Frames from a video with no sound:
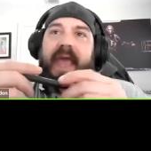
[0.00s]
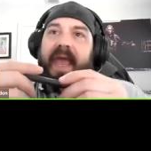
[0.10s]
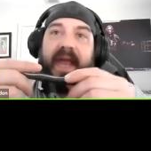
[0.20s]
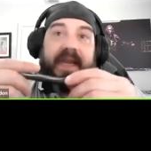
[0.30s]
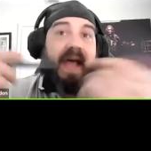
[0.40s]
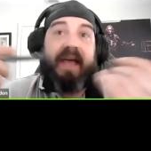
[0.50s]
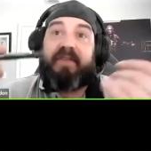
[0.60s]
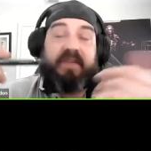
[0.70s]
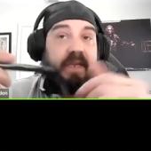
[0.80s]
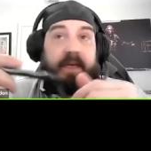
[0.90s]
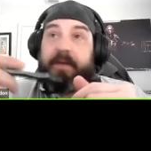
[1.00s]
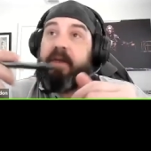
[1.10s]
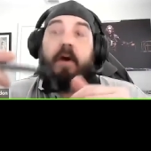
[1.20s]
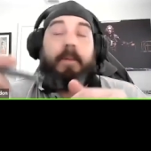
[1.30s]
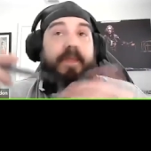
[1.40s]
and I've seen, you
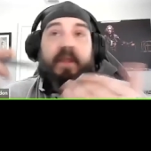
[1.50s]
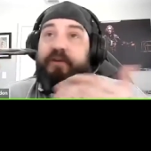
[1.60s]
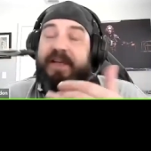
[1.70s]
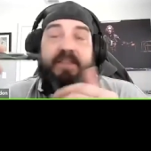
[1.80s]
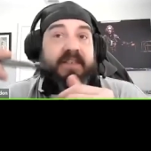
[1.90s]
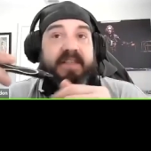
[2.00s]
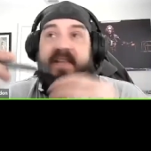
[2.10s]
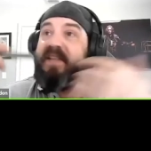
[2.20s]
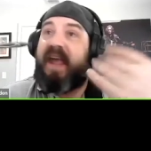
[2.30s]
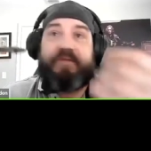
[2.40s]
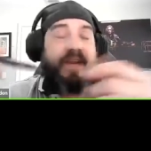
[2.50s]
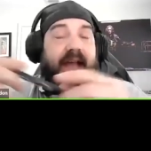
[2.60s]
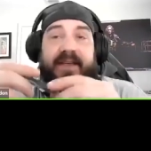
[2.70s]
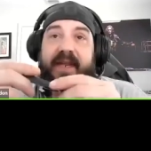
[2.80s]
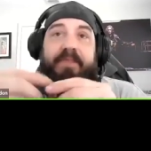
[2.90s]
know, great success every
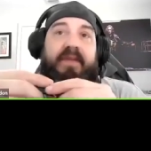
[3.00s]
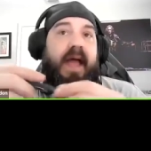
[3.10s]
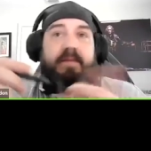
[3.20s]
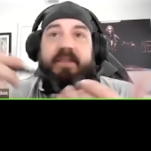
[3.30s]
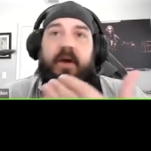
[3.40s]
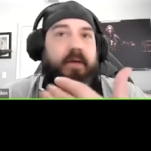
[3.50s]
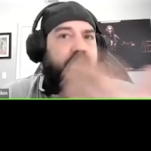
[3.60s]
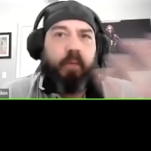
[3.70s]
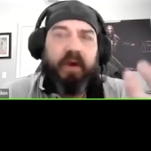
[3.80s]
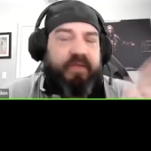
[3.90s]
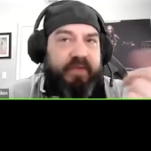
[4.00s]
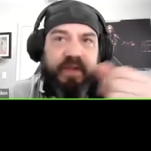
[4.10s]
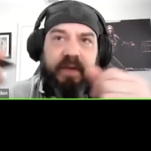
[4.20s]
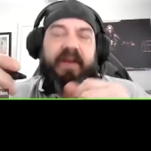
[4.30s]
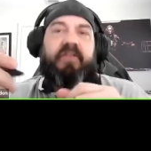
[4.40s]
goddamn time. So worth
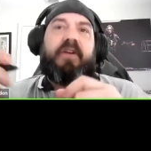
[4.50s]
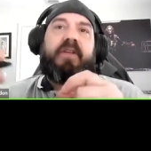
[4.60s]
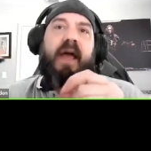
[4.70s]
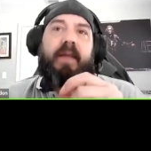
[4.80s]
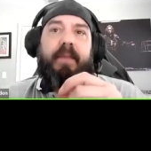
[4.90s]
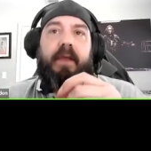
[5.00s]
15 minutes of your time?